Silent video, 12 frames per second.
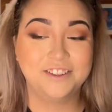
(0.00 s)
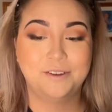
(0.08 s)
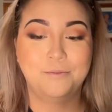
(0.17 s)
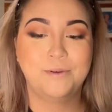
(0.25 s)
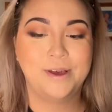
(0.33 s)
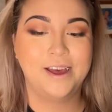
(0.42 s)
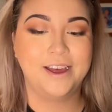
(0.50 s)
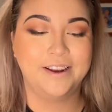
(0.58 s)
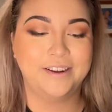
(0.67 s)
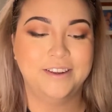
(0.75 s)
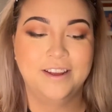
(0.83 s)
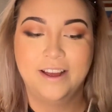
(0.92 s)
so
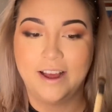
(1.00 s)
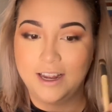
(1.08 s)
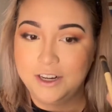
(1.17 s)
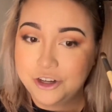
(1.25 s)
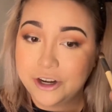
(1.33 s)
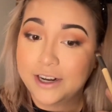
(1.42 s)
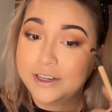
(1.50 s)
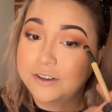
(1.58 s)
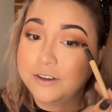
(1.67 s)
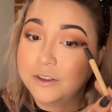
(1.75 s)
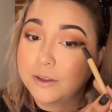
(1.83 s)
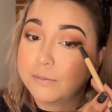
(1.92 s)
bad. I tried to
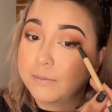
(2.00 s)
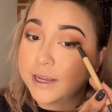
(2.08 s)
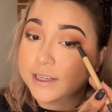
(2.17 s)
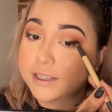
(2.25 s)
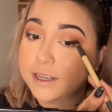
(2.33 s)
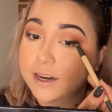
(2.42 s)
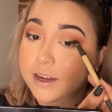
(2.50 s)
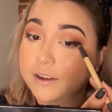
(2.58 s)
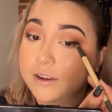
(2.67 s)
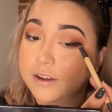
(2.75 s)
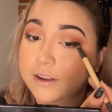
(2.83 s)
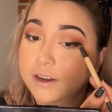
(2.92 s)
do the best that I
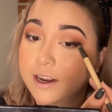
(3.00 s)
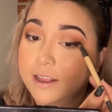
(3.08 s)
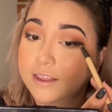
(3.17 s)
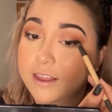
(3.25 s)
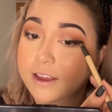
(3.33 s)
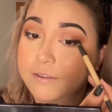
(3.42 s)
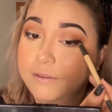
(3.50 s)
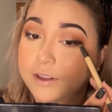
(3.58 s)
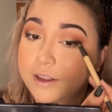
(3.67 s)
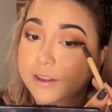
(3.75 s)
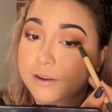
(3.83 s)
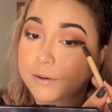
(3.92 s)
could, and
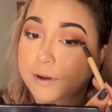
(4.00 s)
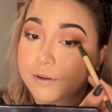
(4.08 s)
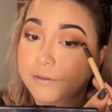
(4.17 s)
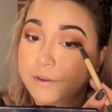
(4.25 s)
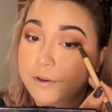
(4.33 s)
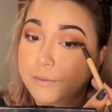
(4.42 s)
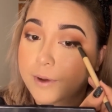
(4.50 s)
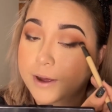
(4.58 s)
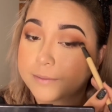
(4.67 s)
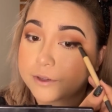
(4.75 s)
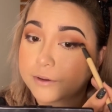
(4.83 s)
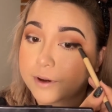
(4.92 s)
thankfully there were a few
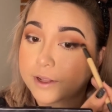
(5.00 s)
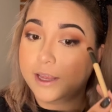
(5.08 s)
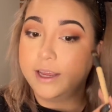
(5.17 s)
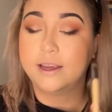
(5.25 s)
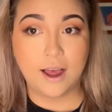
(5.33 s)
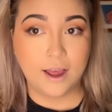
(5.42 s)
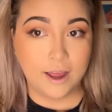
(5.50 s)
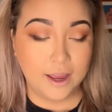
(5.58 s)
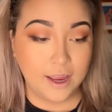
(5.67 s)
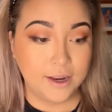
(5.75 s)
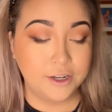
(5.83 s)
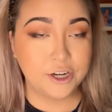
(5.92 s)
moms who were like,
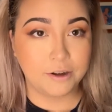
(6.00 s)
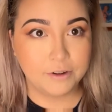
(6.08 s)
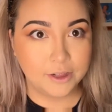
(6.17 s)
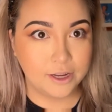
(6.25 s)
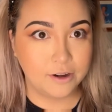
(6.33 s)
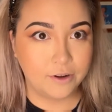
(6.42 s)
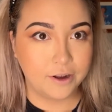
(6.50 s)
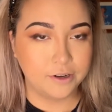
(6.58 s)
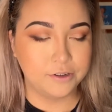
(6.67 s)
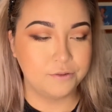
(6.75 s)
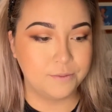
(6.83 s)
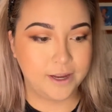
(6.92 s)
I generally know how to
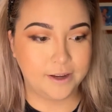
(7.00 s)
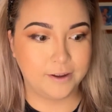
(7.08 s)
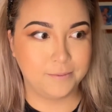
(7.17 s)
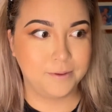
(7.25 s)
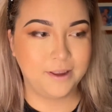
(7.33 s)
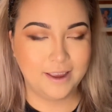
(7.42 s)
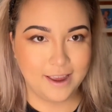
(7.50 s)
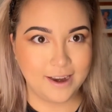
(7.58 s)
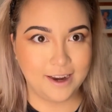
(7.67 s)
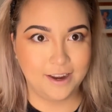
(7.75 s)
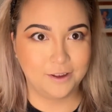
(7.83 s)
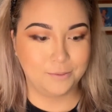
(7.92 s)
do makeup. Can
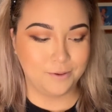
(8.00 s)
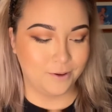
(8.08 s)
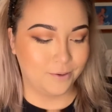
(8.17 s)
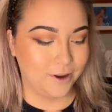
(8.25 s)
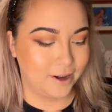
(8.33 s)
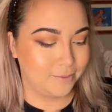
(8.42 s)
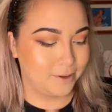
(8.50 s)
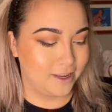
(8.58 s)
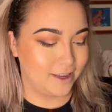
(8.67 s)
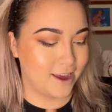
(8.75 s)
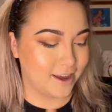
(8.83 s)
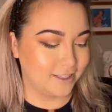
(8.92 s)
I help you? And I'm like,
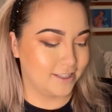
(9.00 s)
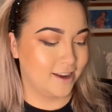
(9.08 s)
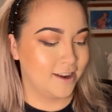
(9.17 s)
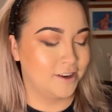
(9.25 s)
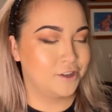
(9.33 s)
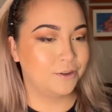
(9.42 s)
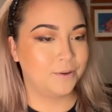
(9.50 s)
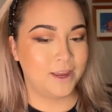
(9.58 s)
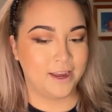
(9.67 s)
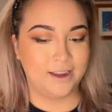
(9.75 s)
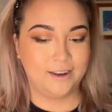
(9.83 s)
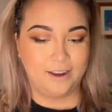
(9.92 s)
yes. So we
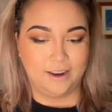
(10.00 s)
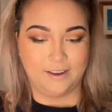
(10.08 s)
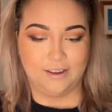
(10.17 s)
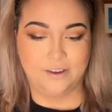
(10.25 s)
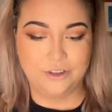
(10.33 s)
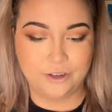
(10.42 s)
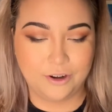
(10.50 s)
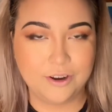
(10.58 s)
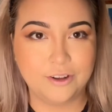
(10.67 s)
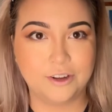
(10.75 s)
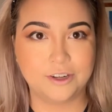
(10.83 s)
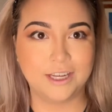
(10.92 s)
had like a
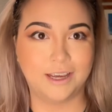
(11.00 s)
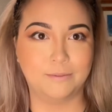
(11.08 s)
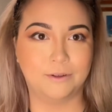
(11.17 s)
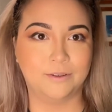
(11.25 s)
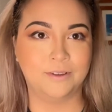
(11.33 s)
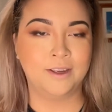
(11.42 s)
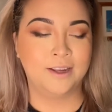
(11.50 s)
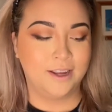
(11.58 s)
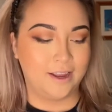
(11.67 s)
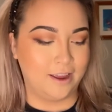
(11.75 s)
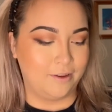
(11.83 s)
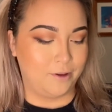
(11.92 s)
circular table,
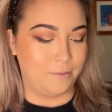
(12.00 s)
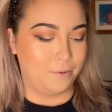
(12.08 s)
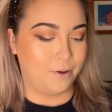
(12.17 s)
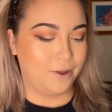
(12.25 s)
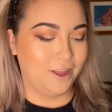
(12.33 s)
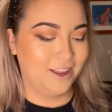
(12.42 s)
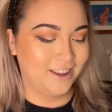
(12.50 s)
and we put